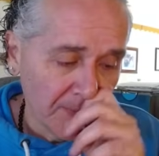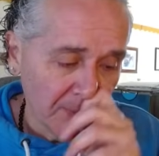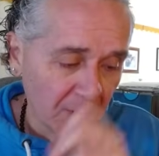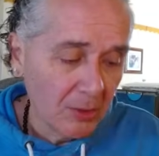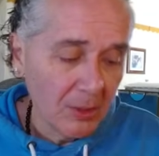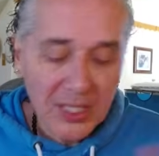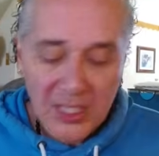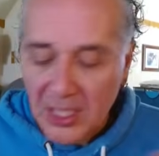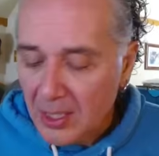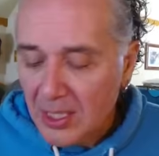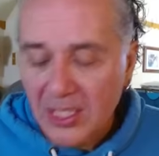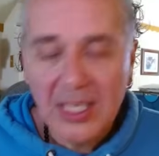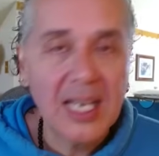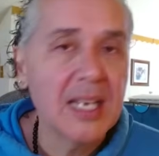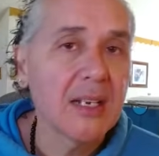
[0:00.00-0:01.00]
who listen to
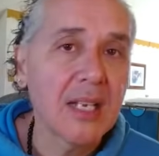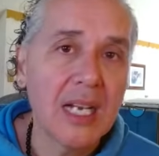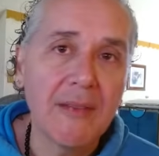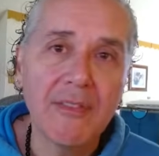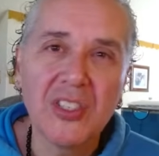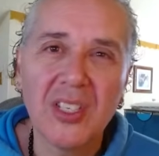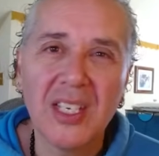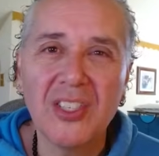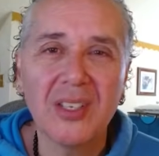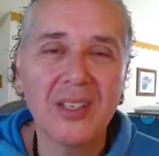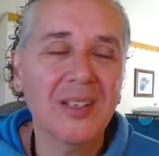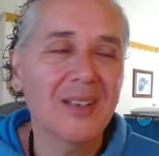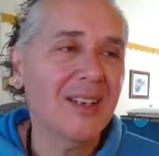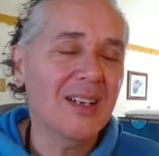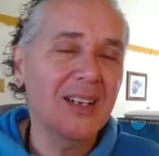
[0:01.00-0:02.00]
this kind of conversation
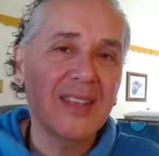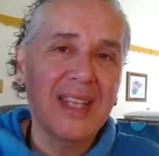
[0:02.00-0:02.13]
go, "Ah,